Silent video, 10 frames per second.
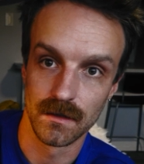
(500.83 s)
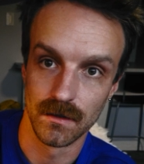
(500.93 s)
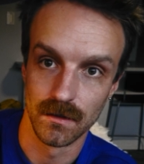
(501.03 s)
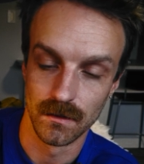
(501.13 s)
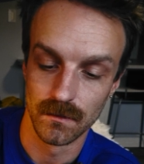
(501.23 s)

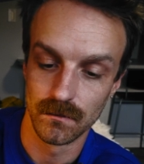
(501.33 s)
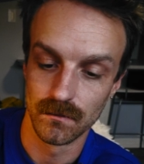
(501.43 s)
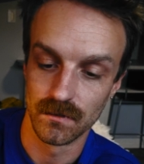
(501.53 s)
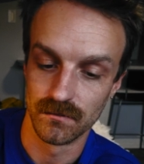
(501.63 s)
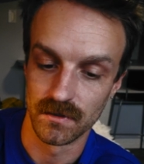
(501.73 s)
your
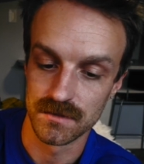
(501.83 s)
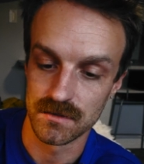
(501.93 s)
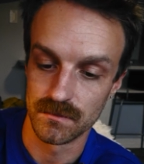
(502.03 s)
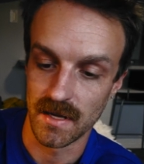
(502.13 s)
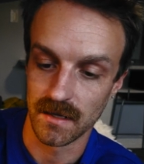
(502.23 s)

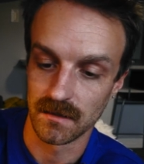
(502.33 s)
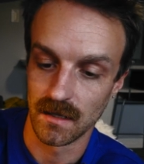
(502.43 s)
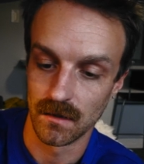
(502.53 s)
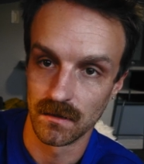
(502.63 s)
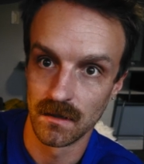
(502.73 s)
reverser back
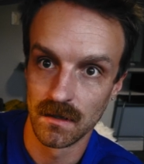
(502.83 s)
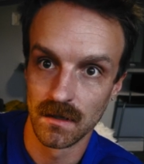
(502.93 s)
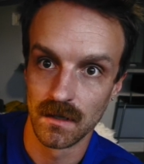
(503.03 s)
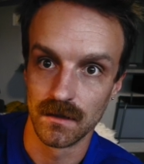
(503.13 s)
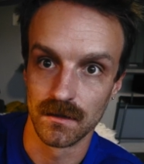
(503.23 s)
down,
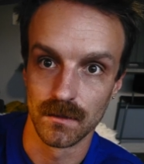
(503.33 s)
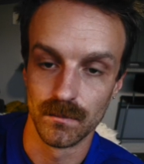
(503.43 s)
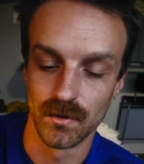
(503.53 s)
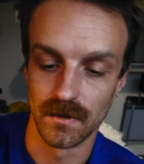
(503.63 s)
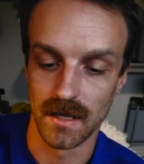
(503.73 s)
and you're gonna
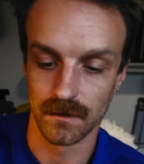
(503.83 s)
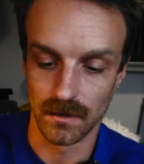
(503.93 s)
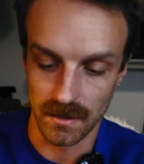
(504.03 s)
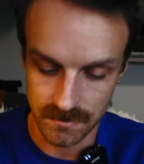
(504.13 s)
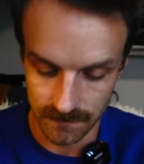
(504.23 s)
pull that
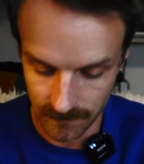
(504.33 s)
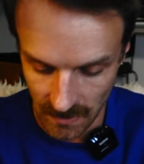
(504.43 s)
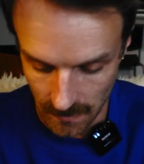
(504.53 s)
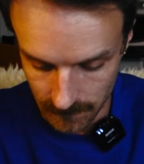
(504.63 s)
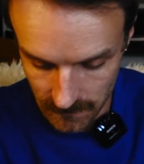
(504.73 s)
across,
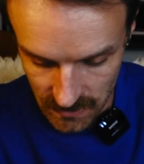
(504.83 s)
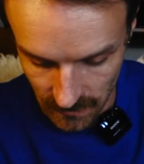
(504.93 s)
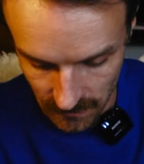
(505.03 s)
okay? That's all you're